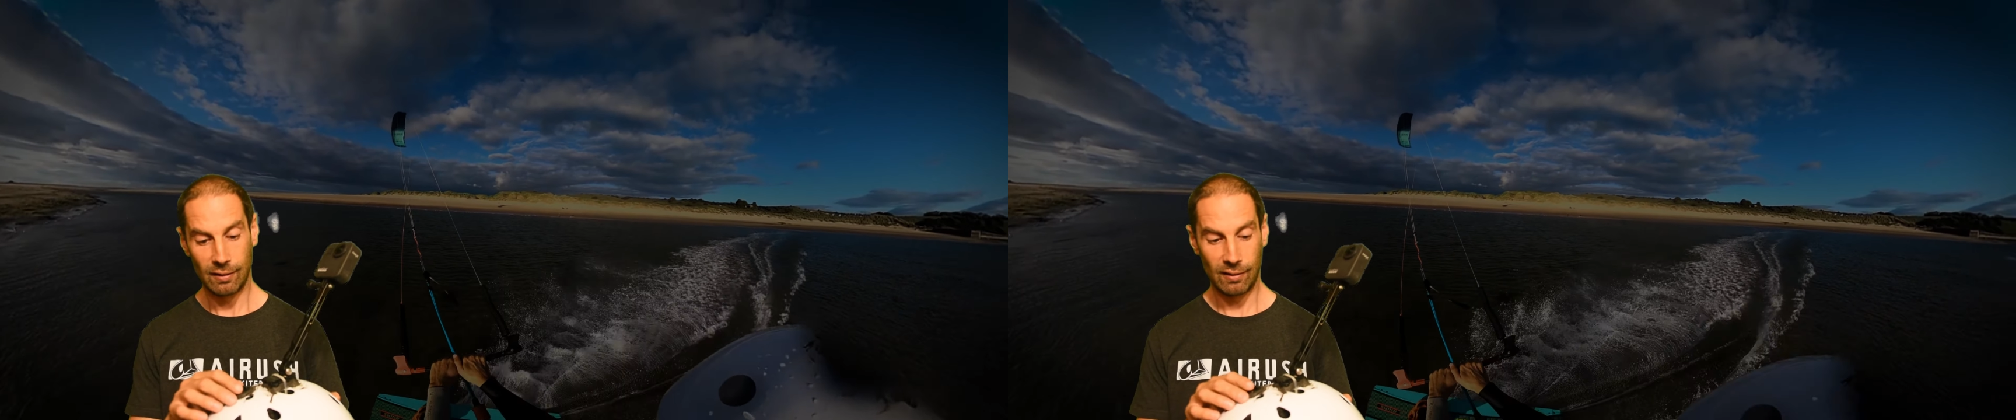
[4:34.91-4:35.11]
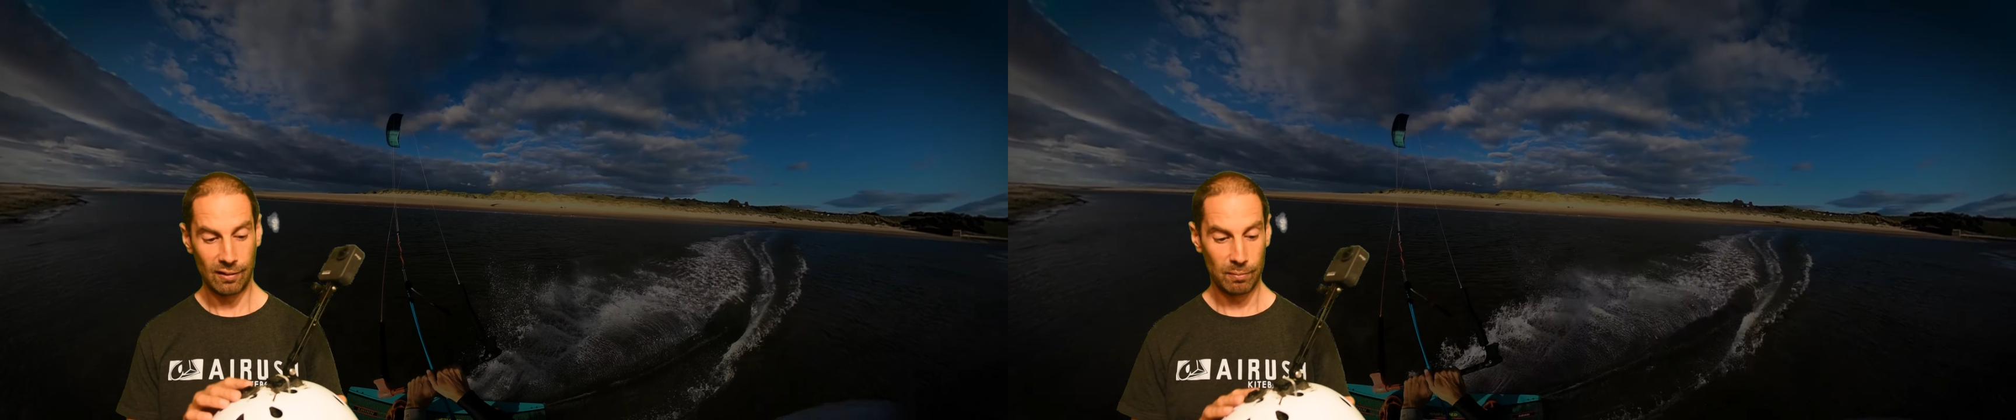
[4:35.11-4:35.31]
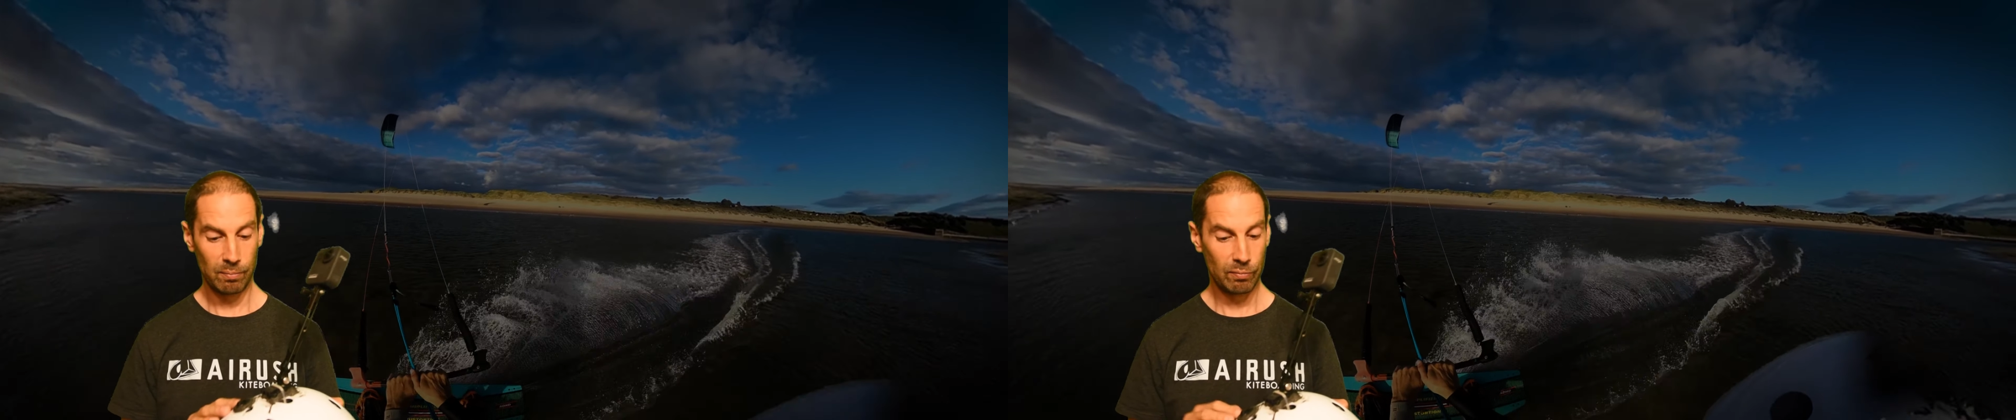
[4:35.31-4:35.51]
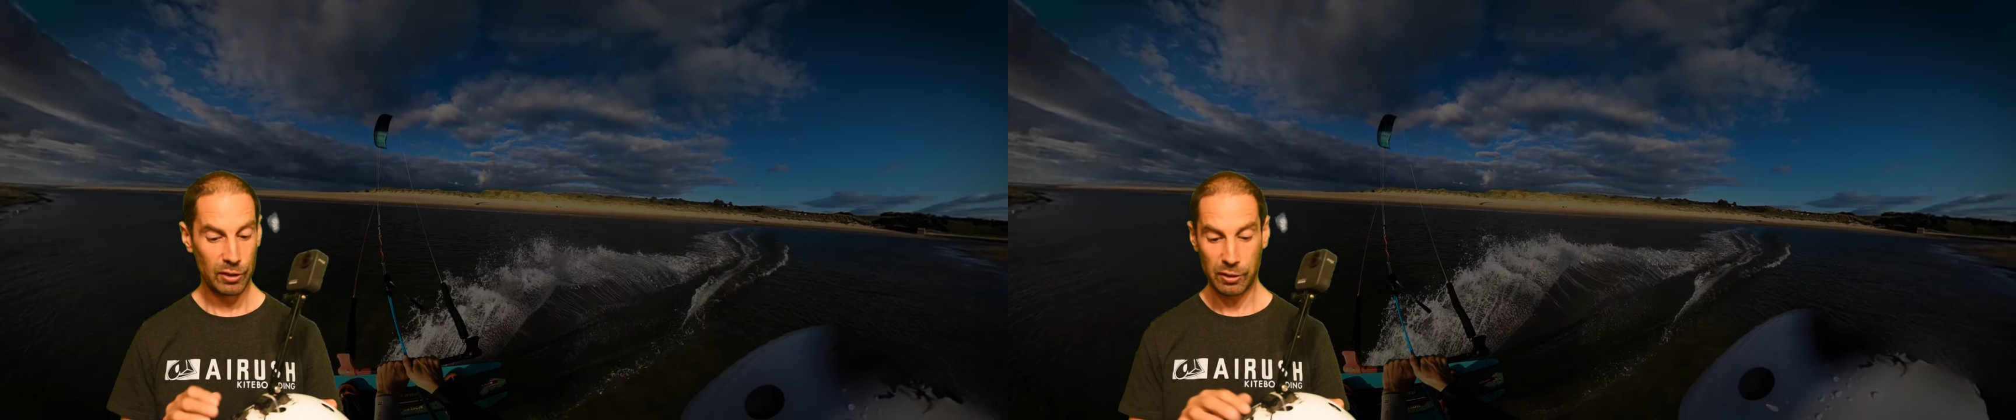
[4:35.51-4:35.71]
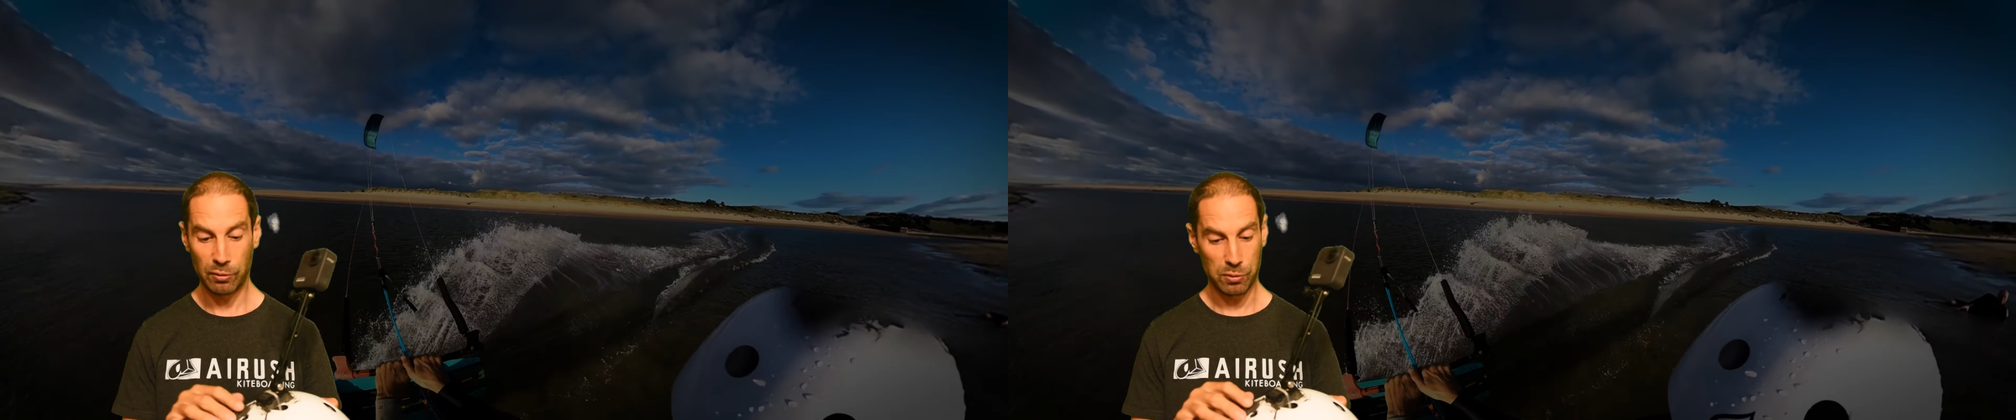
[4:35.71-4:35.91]

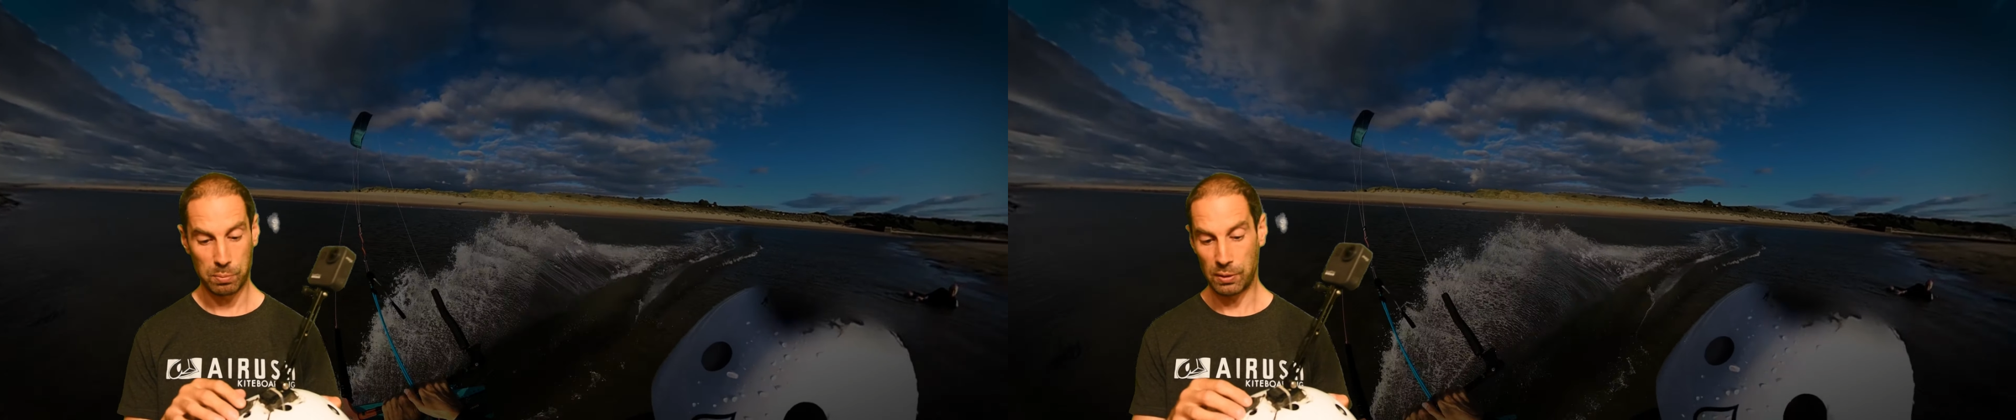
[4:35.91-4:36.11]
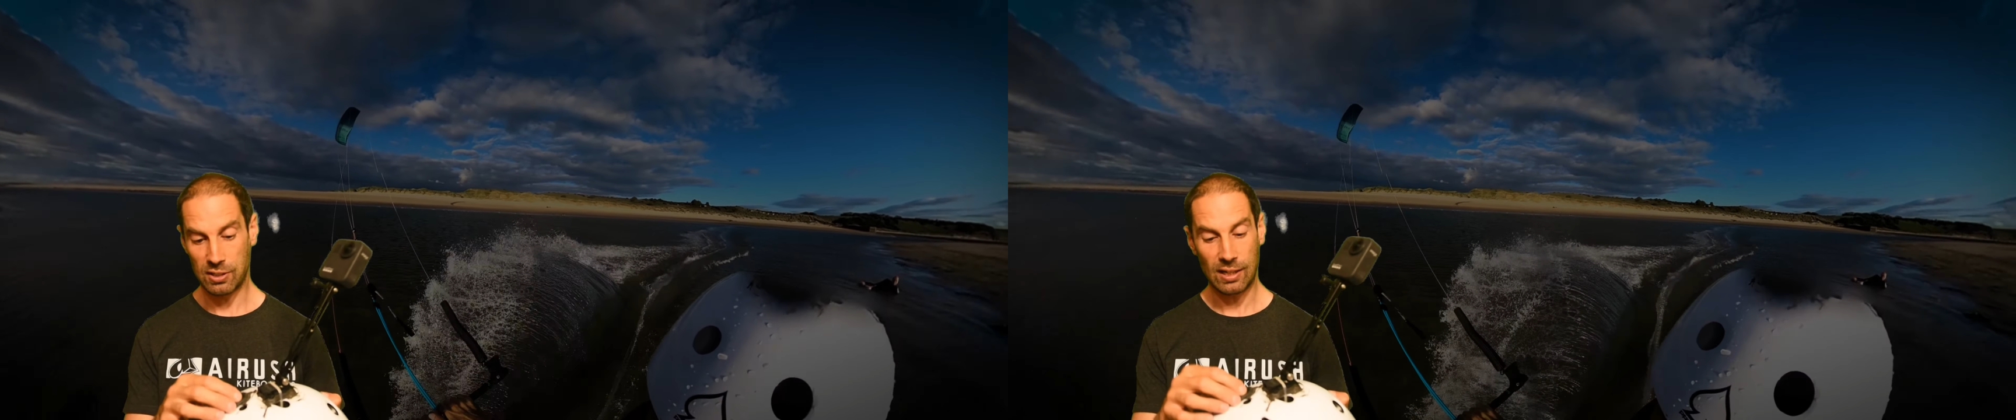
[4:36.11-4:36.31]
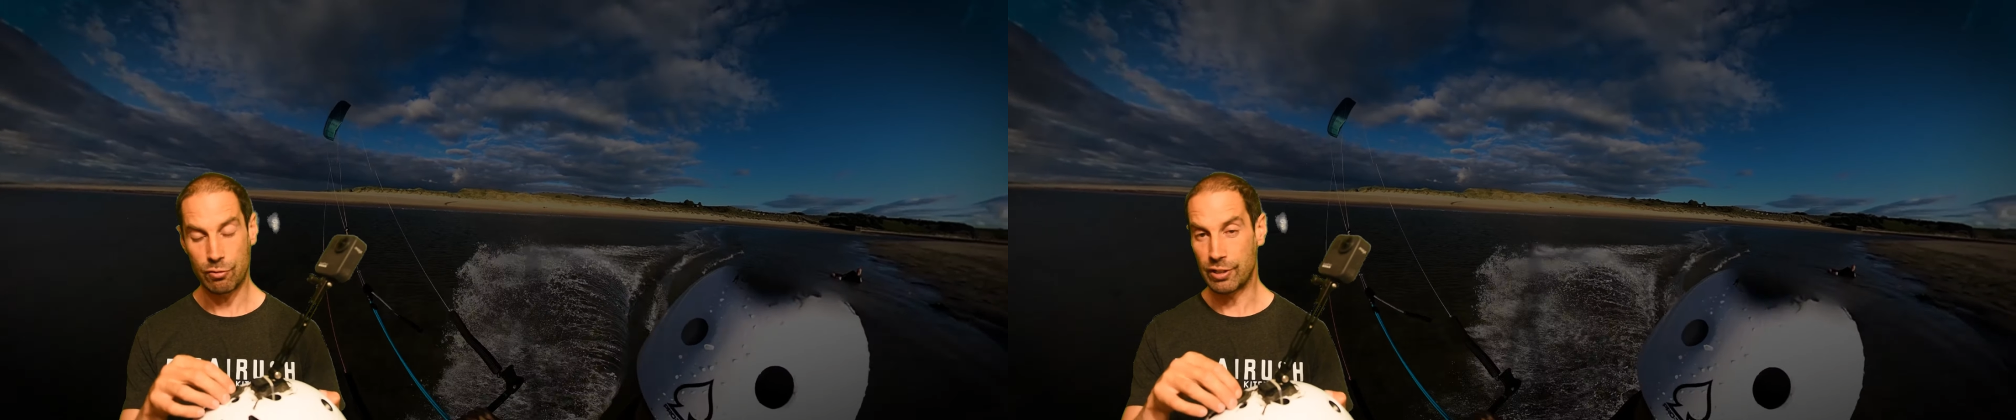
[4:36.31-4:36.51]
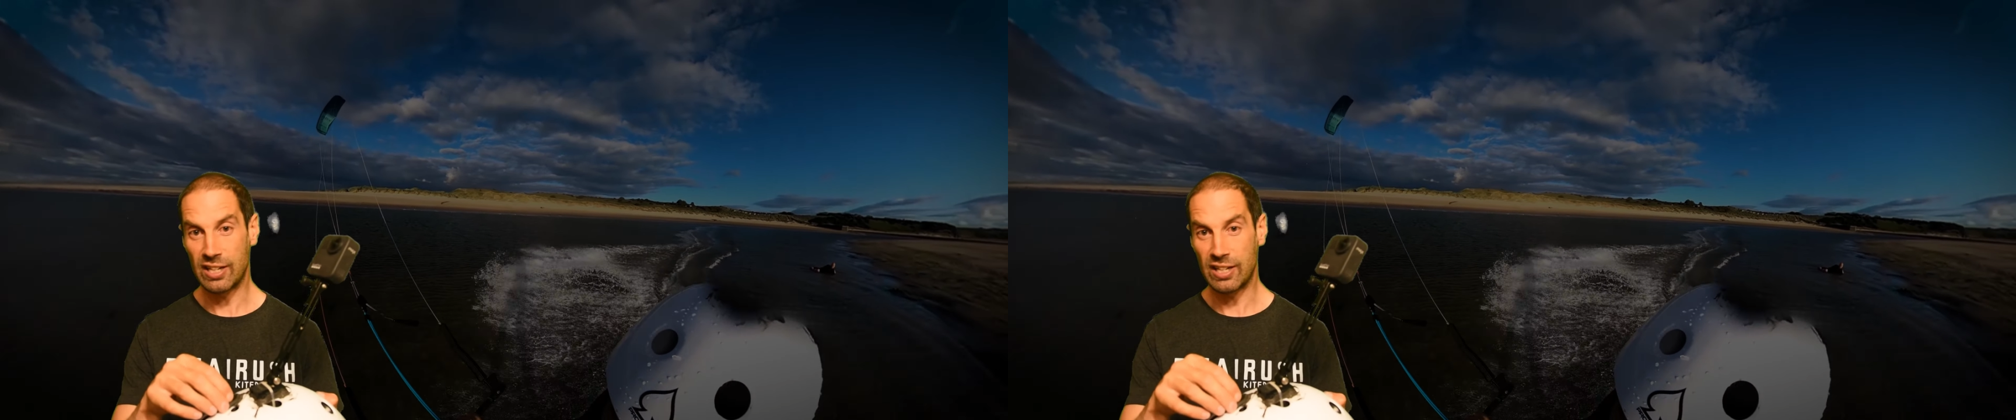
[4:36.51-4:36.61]
You can also put a secondary